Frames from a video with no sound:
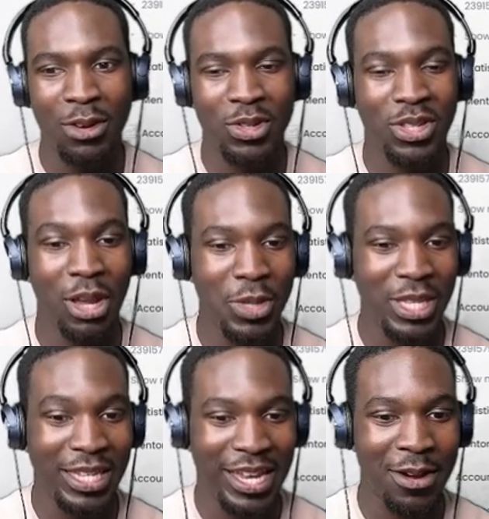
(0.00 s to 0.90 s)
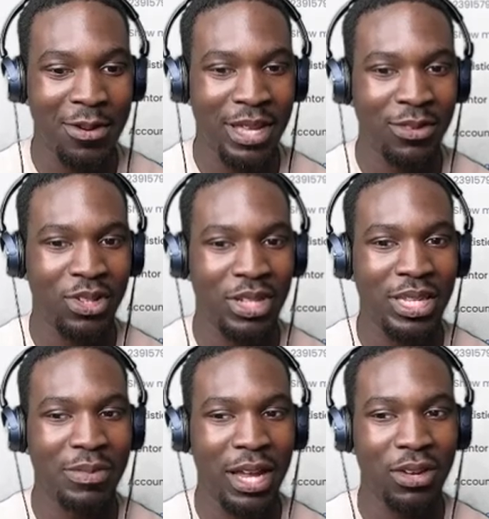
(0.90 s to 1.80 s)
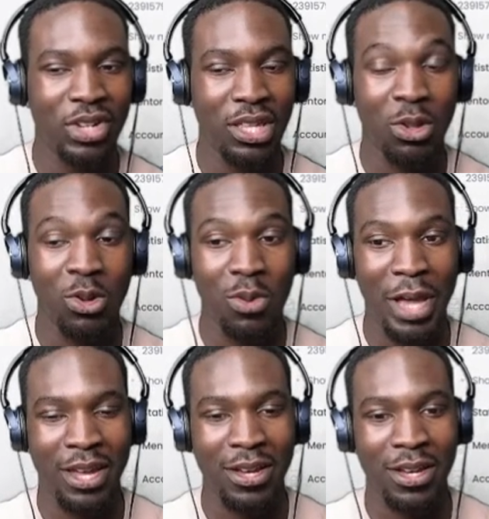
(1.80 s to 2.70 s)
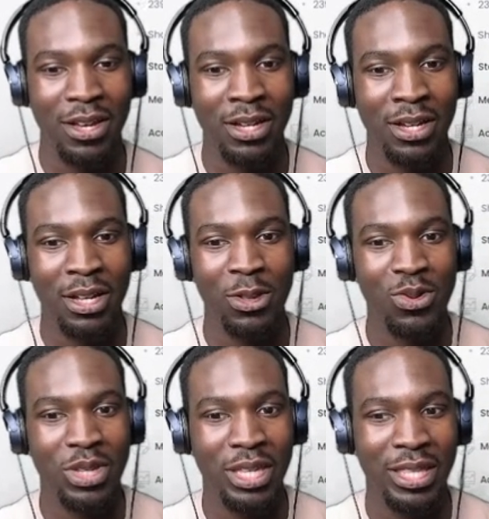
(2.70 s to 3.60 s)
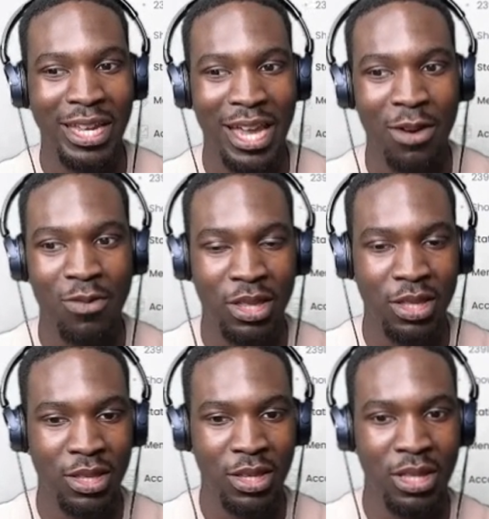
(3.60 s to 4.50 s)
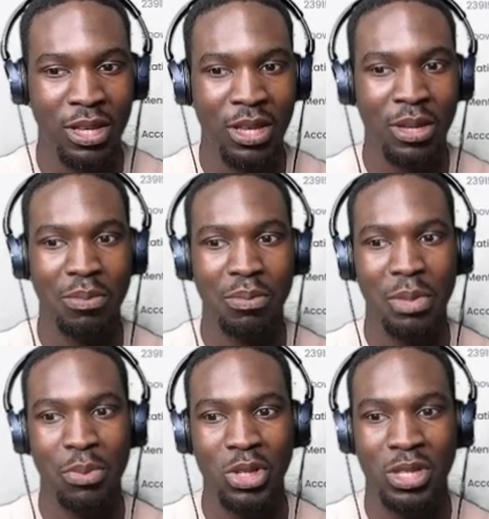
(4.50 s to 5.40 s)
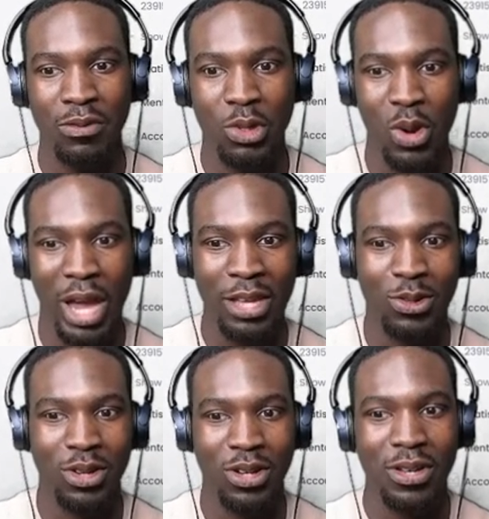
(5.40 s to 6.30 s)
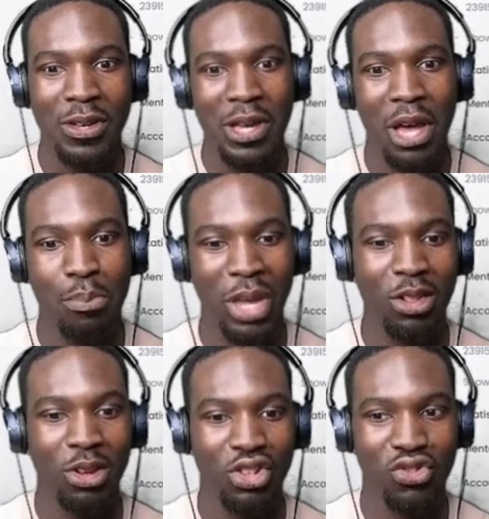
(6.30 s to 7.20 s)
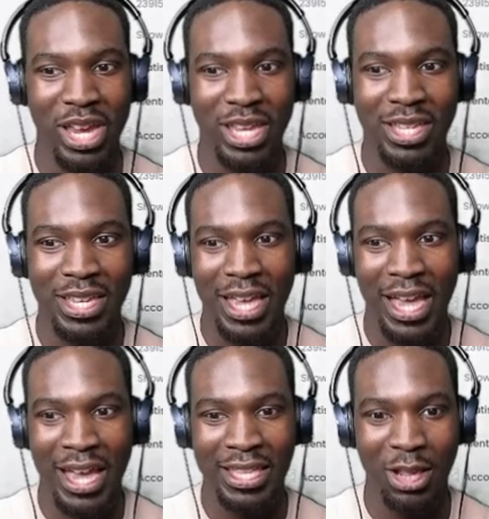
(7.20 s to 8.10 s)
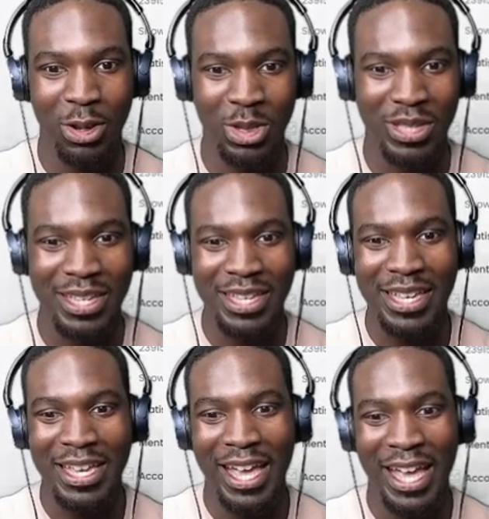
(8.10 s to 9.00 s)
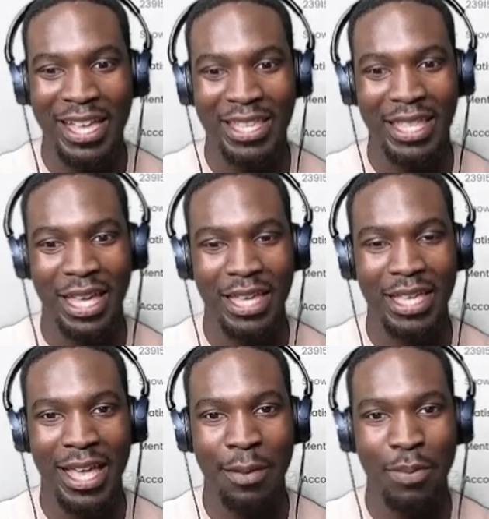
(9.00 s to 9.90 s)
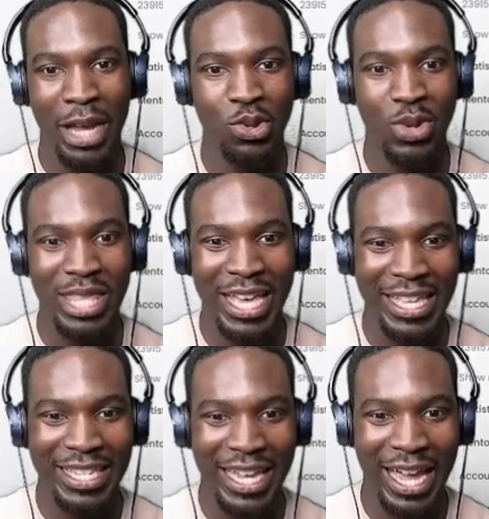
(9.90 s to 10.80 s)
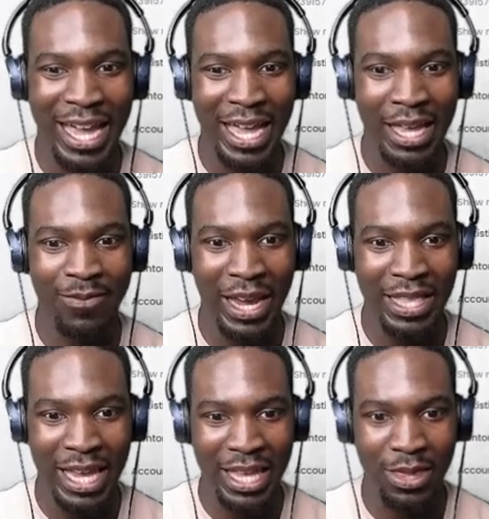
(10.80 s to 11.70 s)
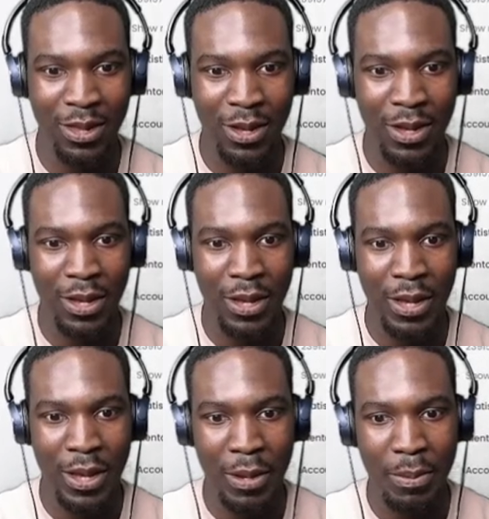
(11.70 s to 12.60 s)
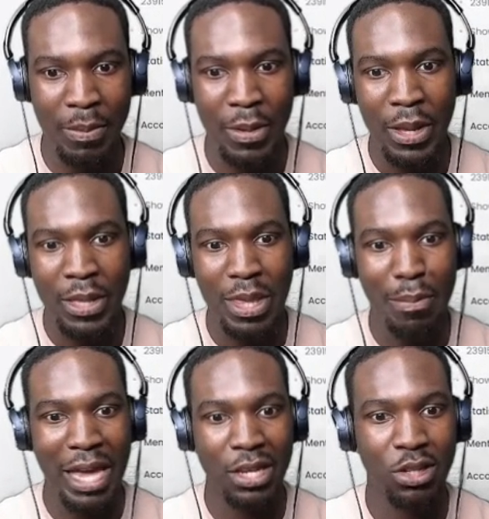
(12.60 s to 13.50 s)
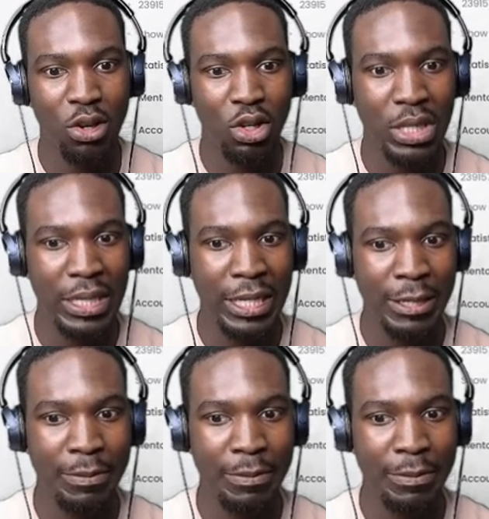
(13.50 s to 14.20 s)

I was just done with this account, and it just seemed like I was trying to claw back a losing account rather than be positive. So I took a big lot trade and I lost, and by doing that I violated the max loss